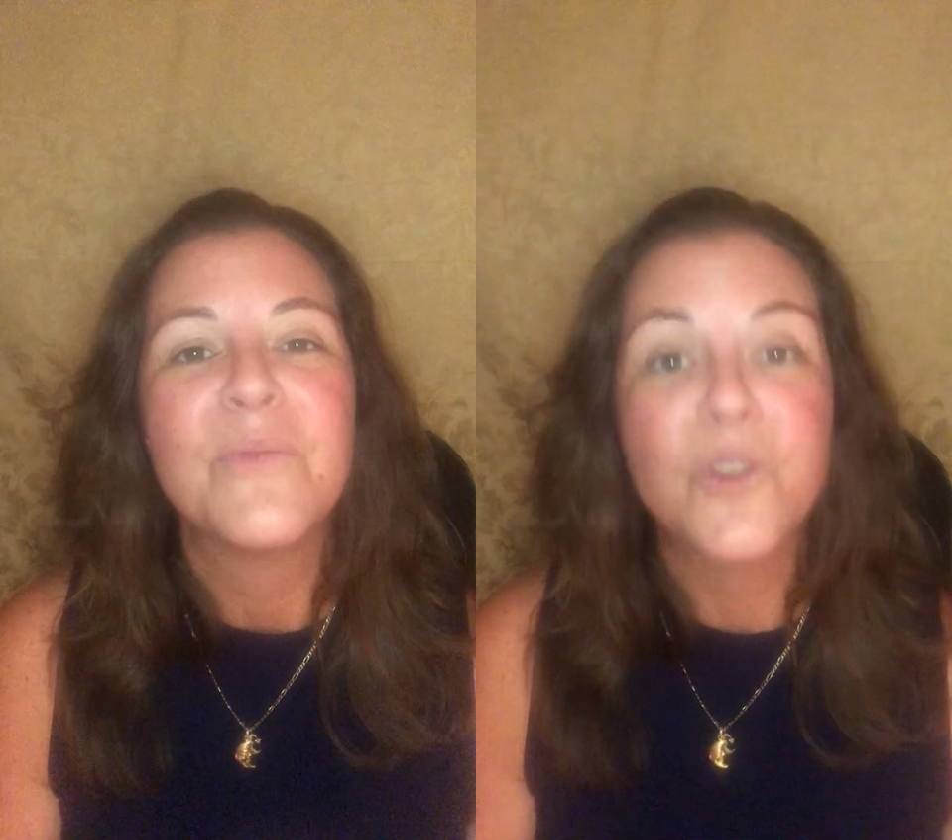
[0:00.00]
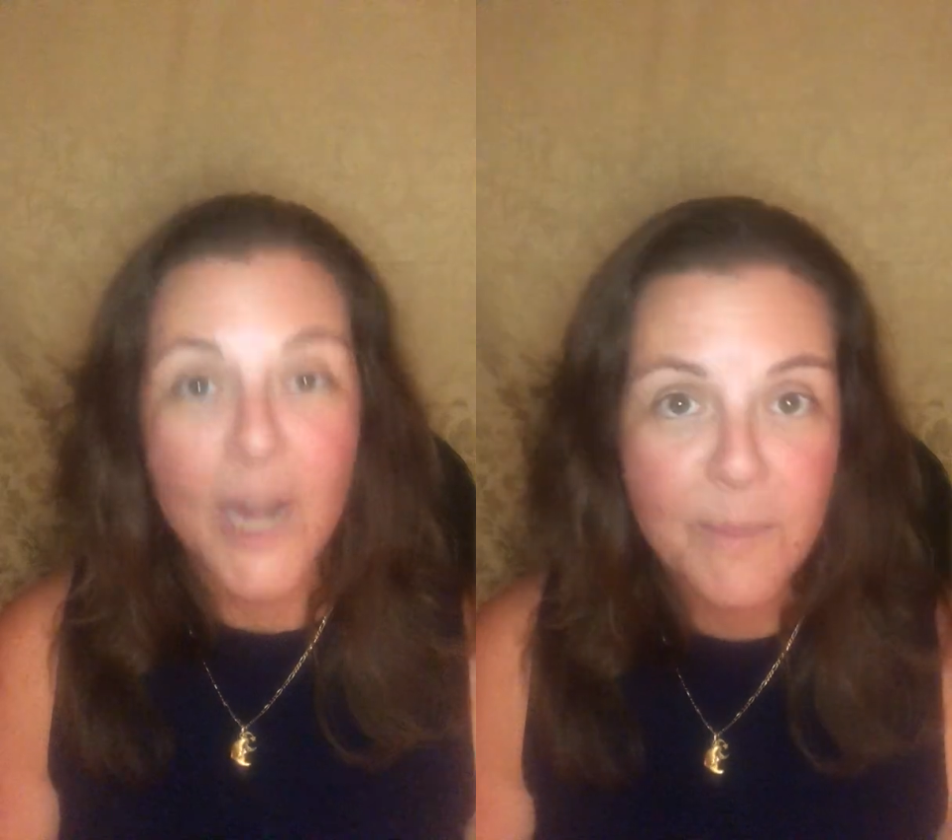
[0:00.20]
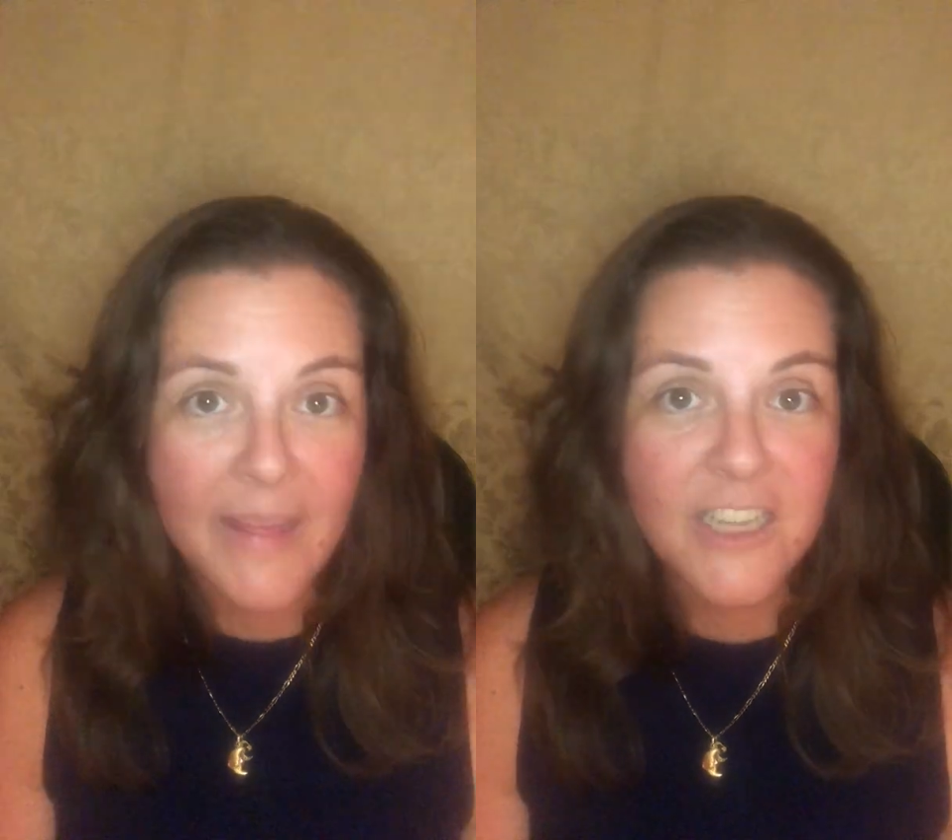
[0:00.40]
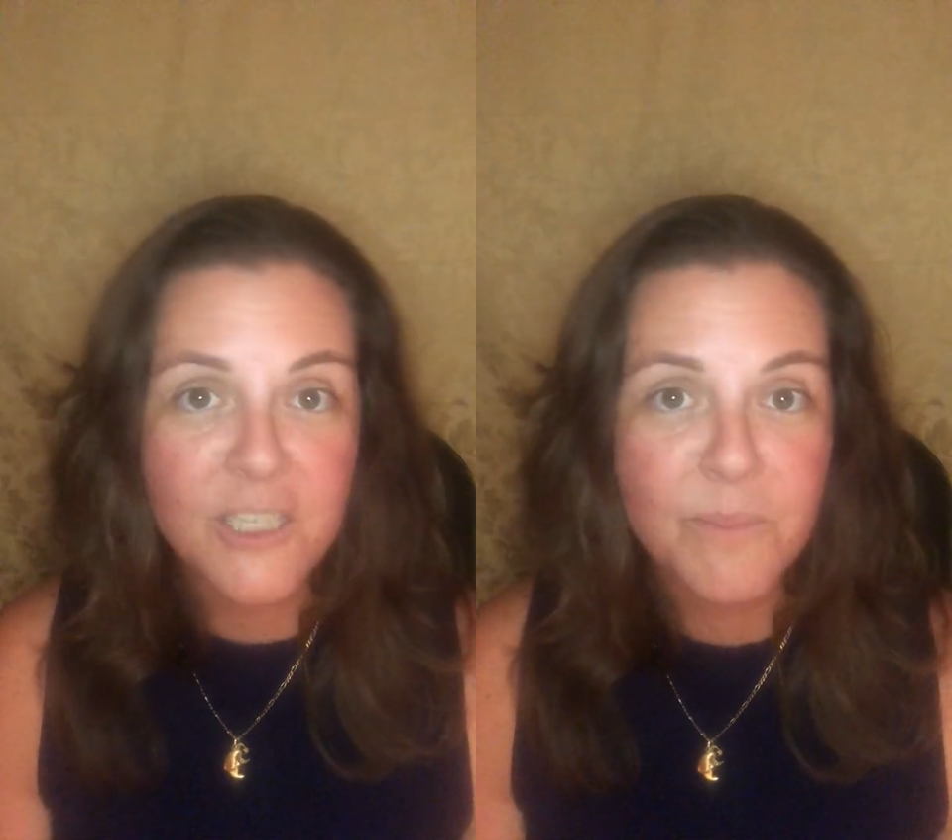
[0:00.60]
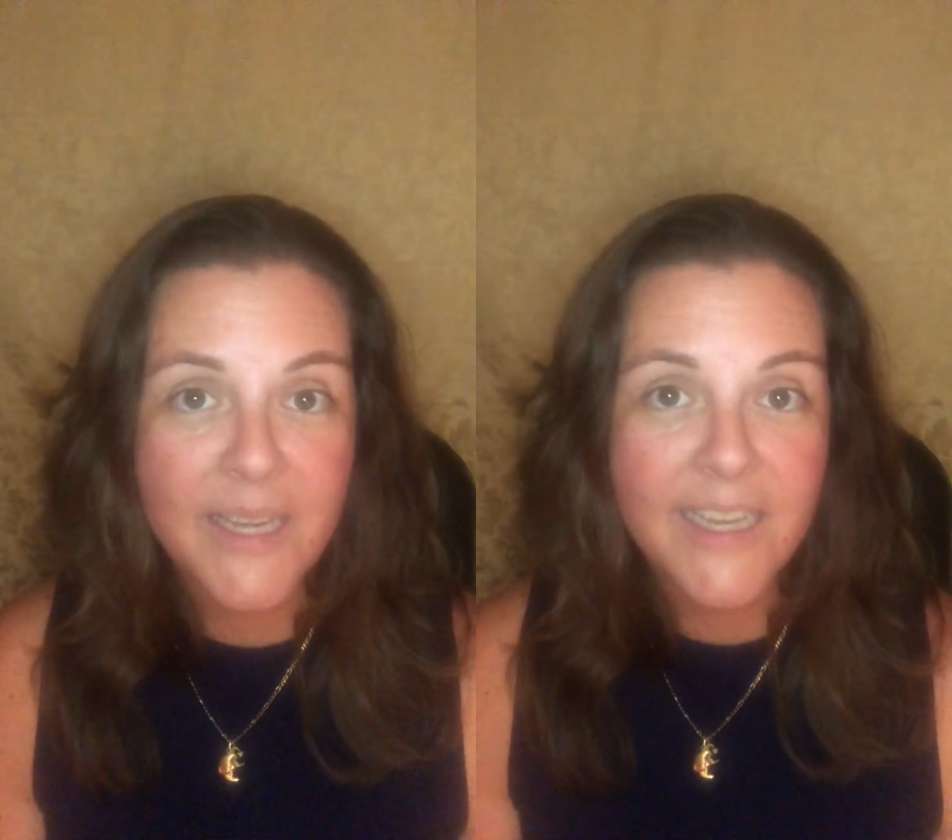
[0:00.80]
Direct
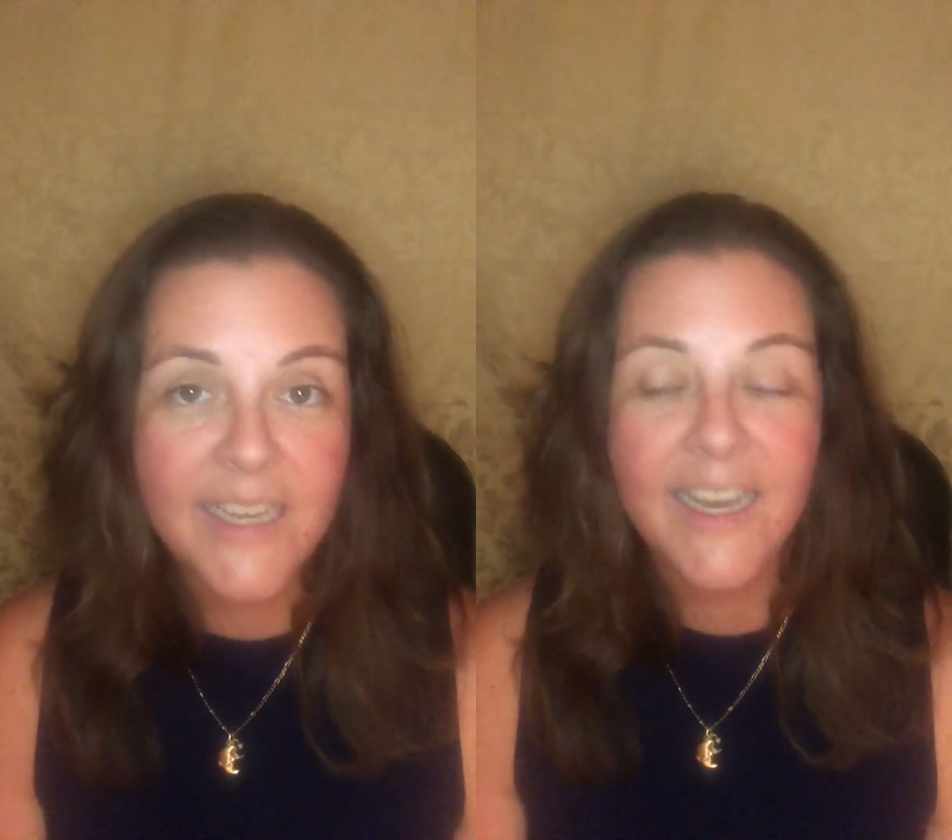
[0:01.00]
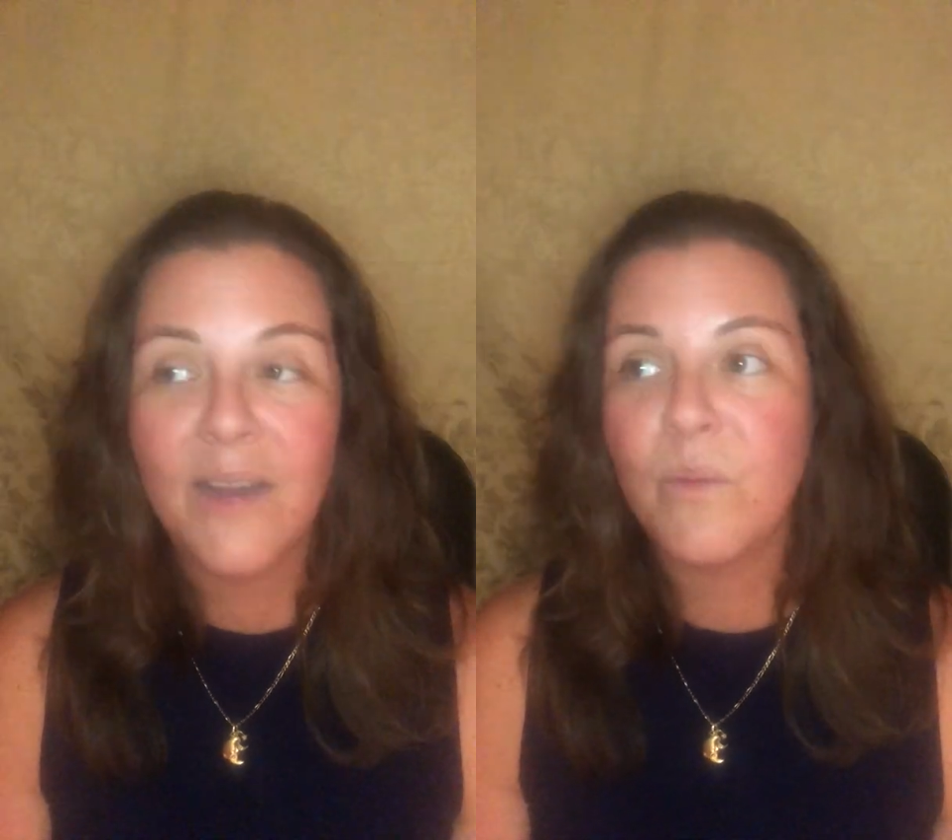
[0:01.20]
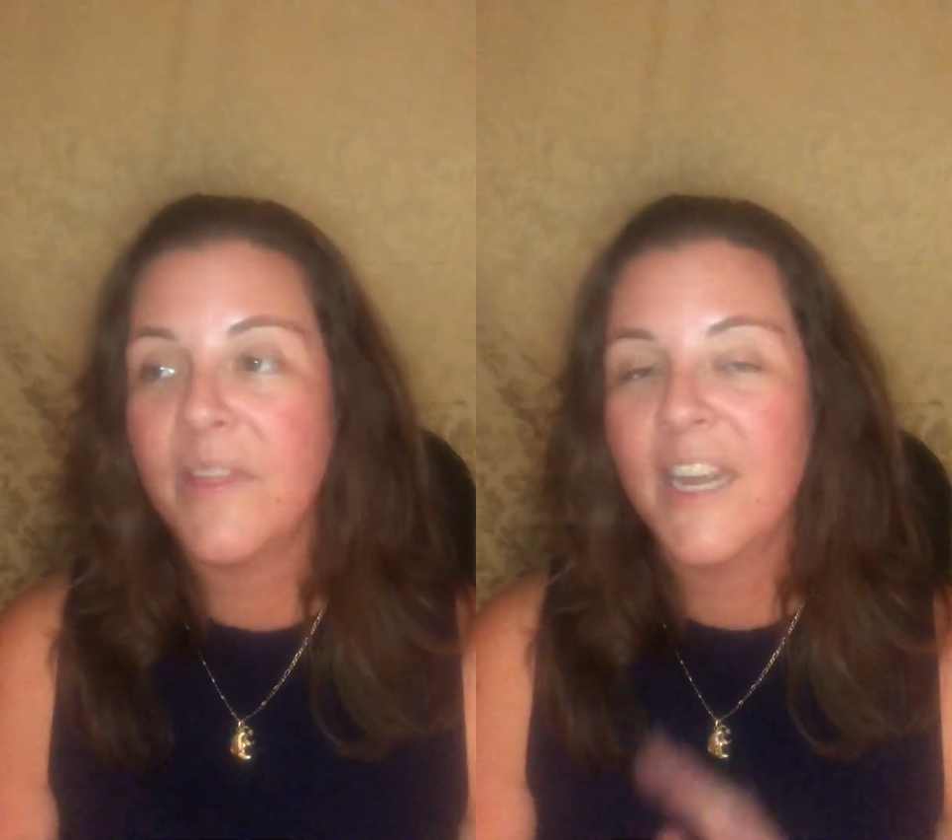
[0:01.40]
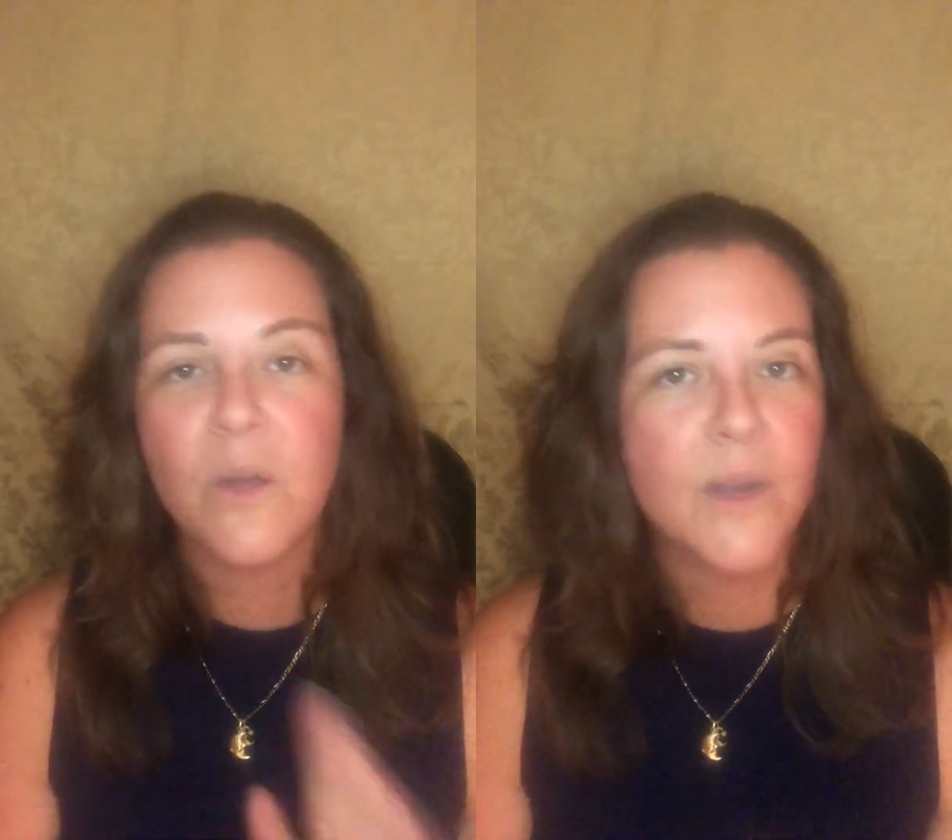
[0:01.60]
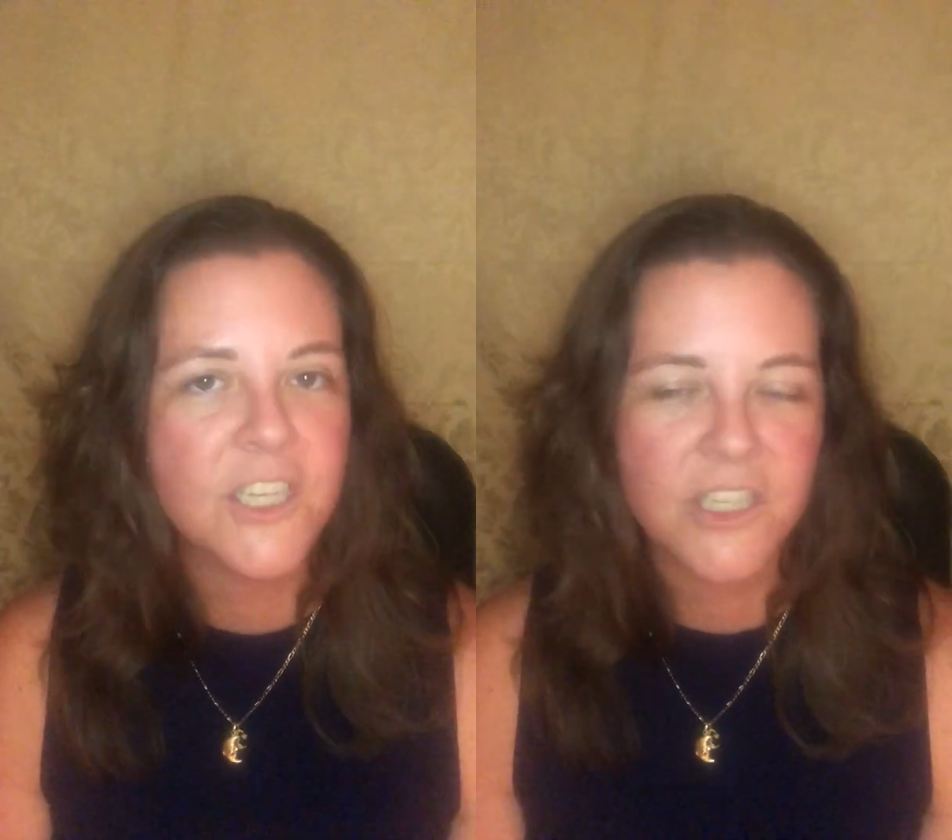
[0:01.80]
message me with
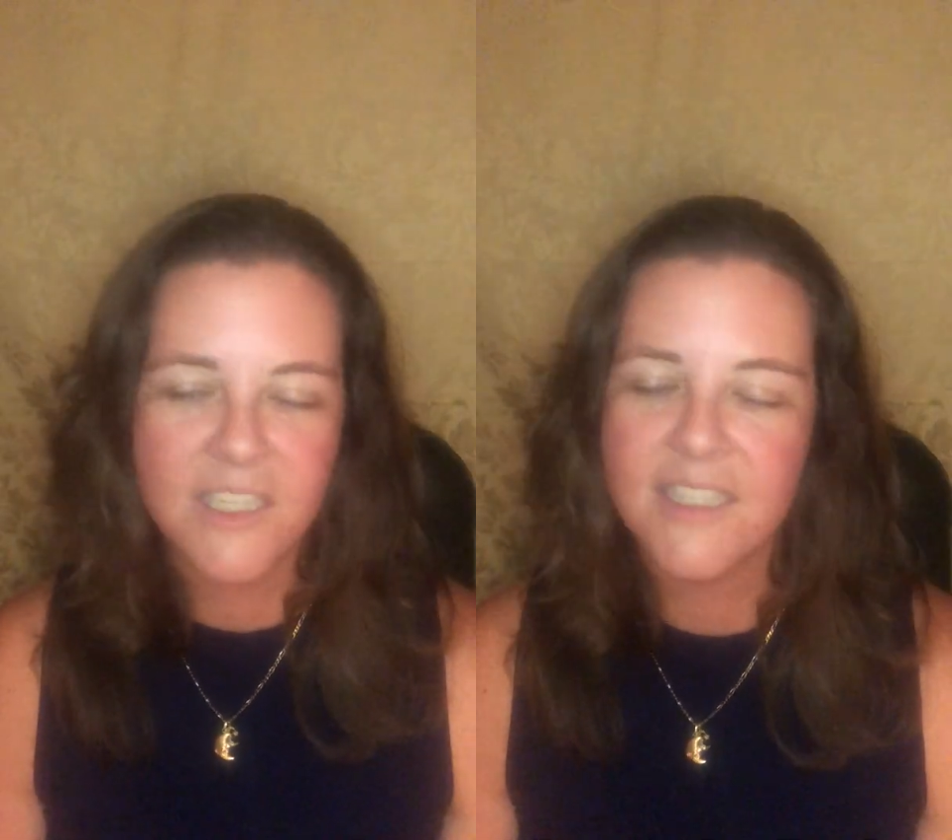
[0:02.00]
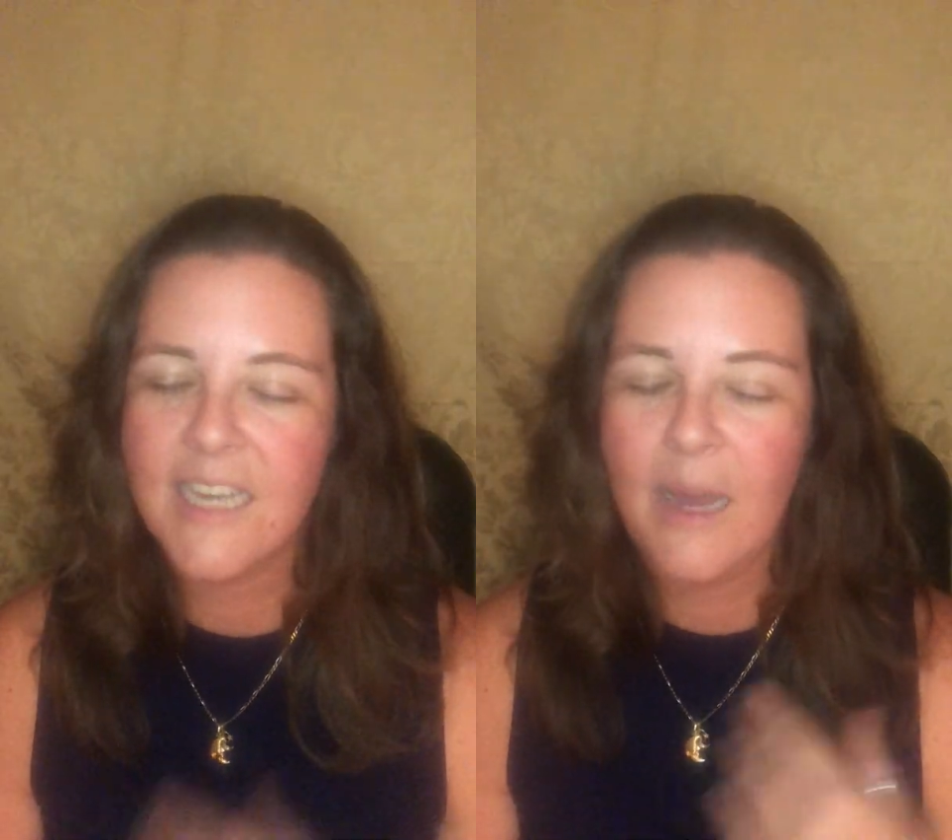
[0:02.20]
any questions.